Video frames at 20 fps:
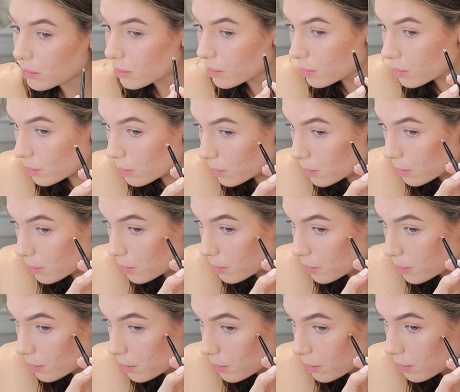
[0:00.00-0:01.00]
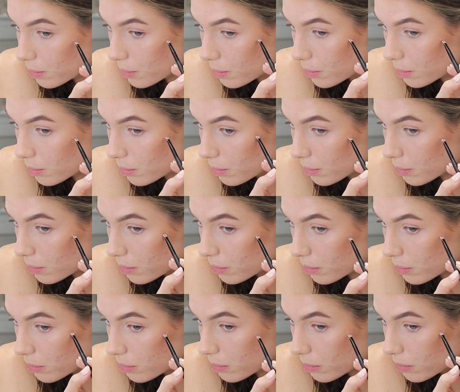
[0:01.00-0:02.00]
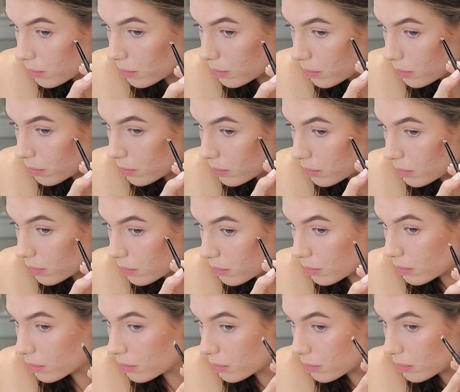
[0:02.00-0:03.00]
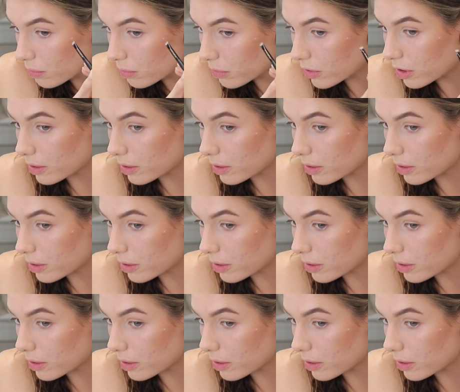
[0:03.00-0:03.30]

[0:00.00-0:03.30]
a little bit of my concealer.